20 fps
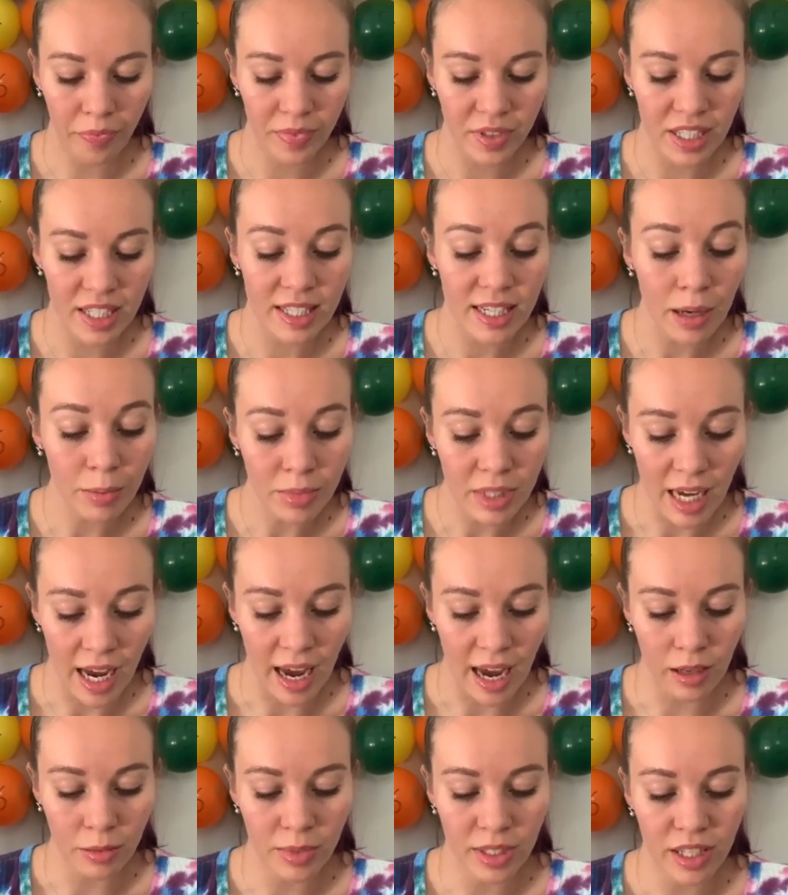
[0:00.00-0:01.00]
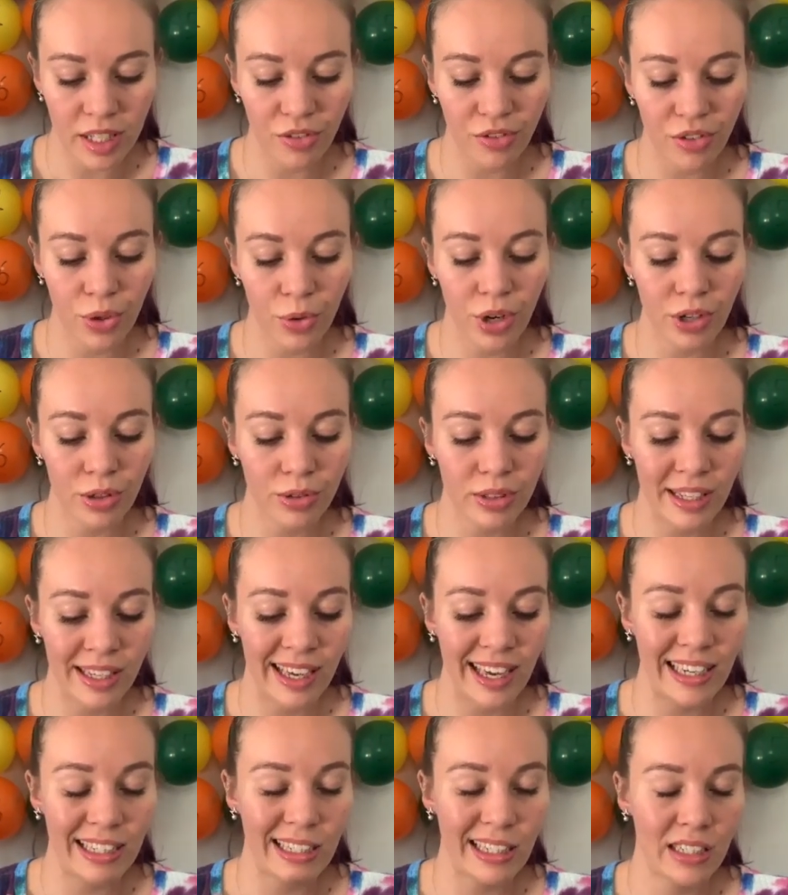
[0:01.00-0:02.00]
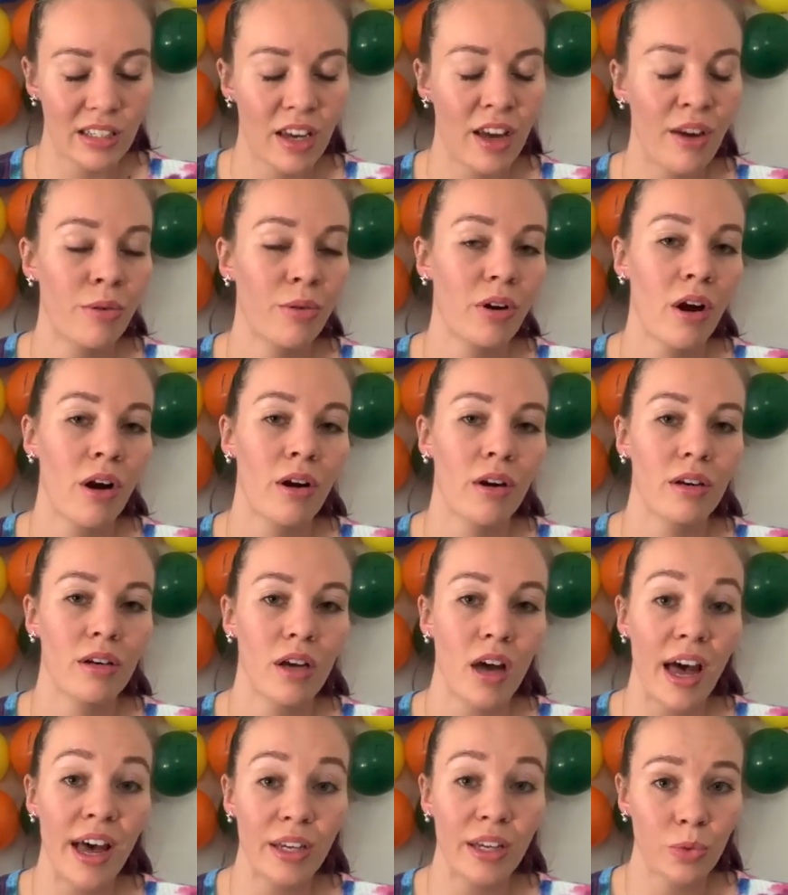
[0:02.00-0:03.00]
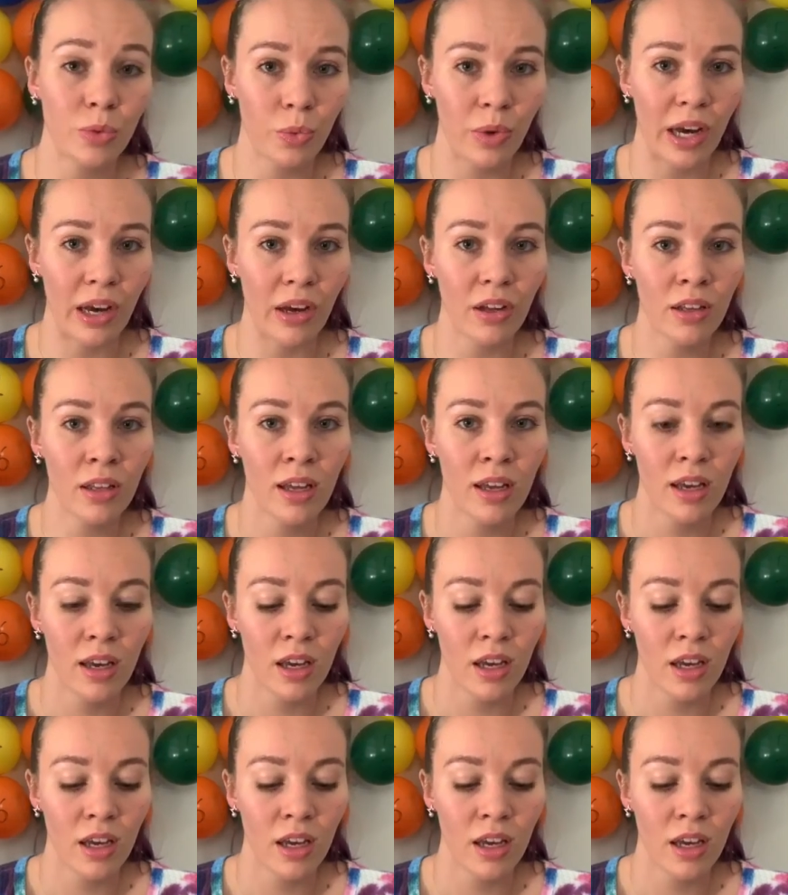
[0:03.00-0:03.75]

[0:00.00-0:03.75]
sometimes if you are using a discount card as well,